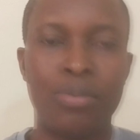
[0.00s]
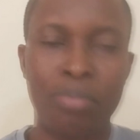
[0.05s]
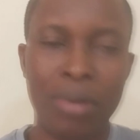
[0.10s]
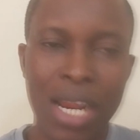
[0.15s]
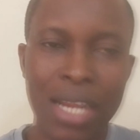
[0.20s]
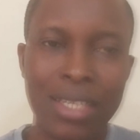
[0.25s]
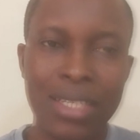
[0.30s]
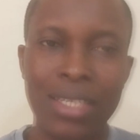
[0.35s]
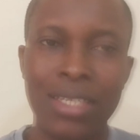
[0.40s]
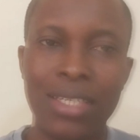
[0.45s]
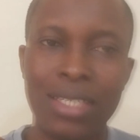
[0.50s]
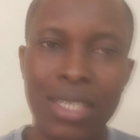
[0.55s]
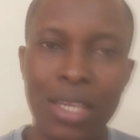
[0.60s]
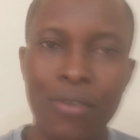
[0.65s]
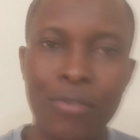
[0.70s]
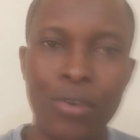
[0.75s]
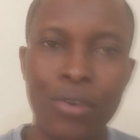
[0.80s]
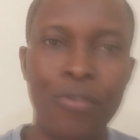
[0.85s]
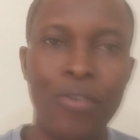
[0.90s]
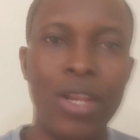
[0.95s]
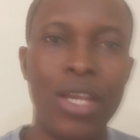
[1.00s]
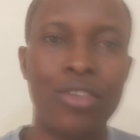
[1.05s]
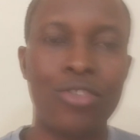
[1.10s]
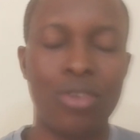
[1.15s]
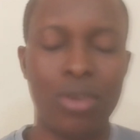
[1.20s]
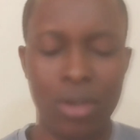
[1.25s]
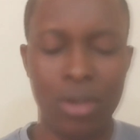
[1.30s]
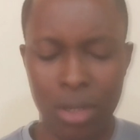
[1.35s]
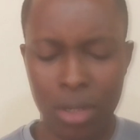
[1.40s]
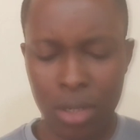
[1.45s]
Practice
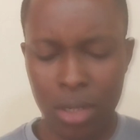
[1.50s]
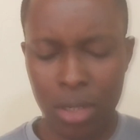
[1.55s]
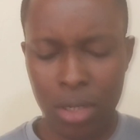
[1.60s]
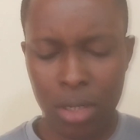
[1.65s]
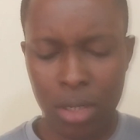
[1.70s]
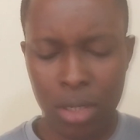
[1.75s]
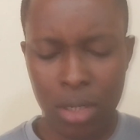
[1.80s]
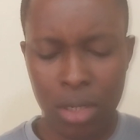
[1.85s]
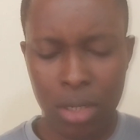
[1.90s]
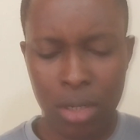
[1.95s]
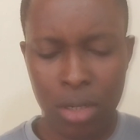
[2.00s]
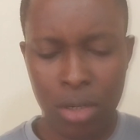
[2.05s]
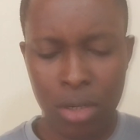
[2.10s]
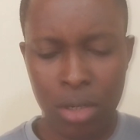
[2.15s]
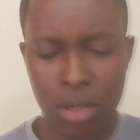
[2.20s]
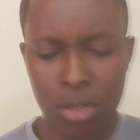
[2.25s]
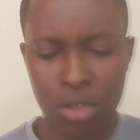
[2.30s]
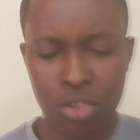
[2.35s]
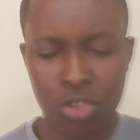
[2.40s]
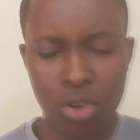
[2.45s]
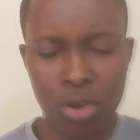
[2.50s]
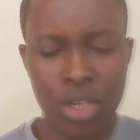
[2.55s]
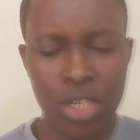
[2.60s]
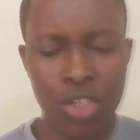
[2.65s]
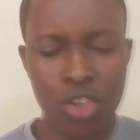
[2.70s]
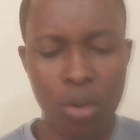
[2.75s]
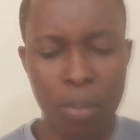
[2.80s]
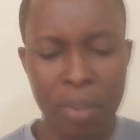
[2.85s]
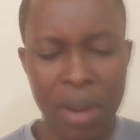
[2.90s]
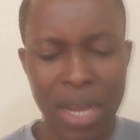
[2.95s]
self-reflection.
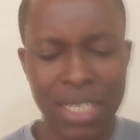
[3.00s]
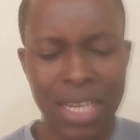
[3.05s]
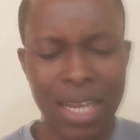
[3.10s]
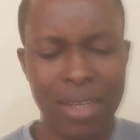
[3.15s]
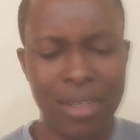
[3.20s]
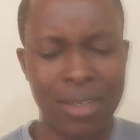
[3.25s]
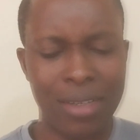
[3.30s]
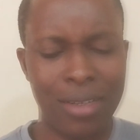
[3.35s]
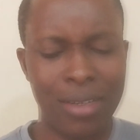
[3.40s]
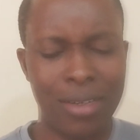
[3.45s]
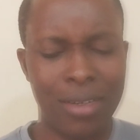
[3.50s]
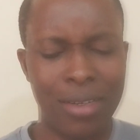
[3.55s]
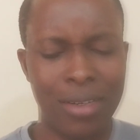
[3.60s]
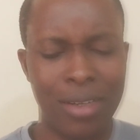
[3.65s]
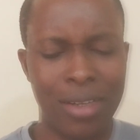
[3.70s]
Study your patterns.